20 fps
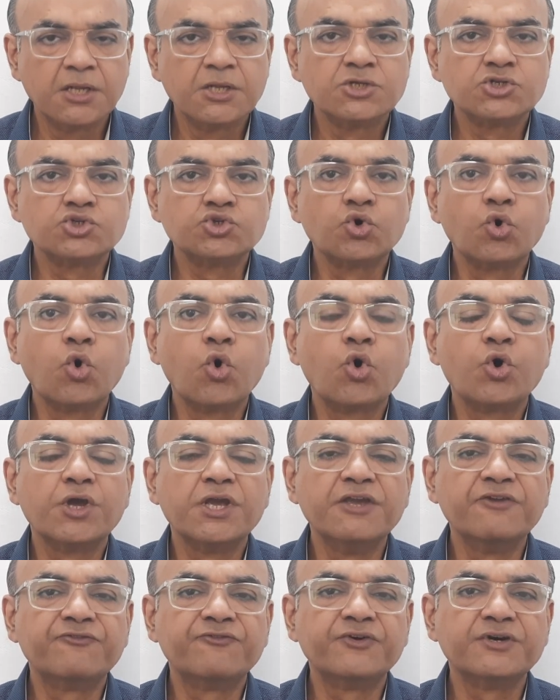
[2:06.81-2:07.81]
So
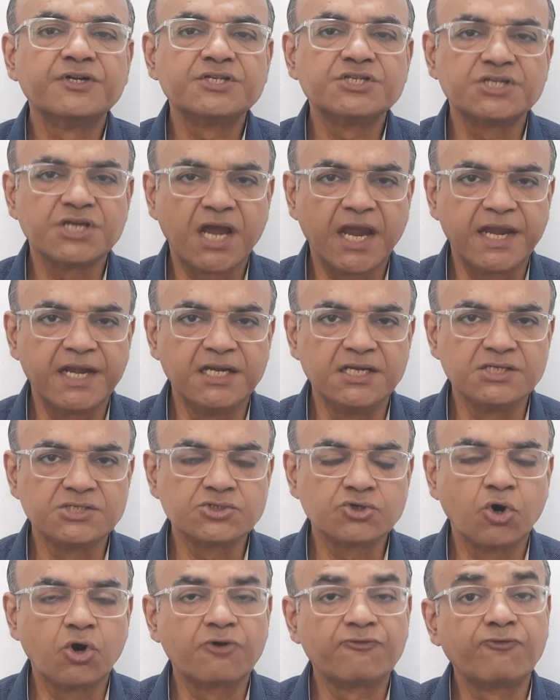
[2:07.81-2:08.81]
if a
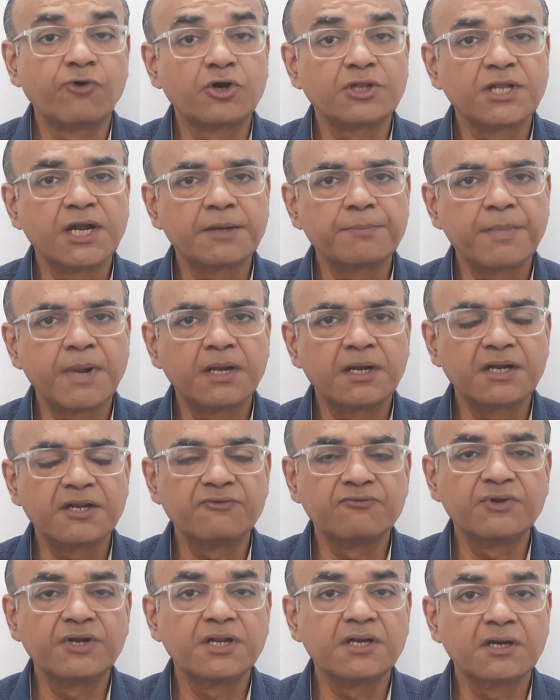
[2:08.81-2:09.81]
child's, or for that matter
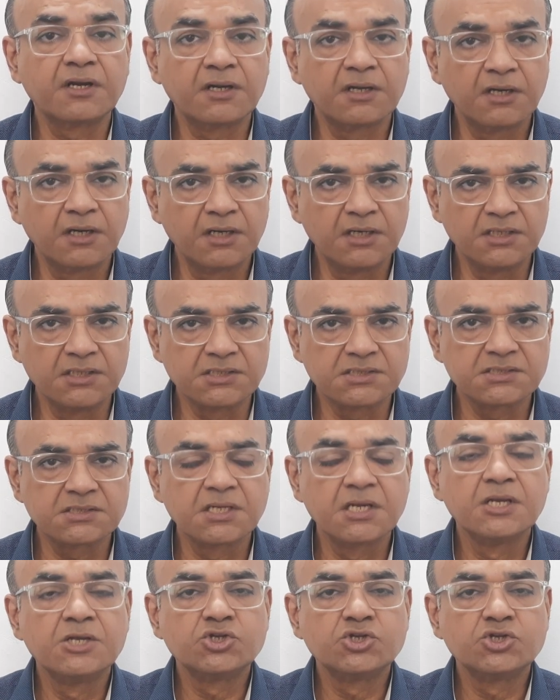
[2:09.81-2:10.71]
even an adult's,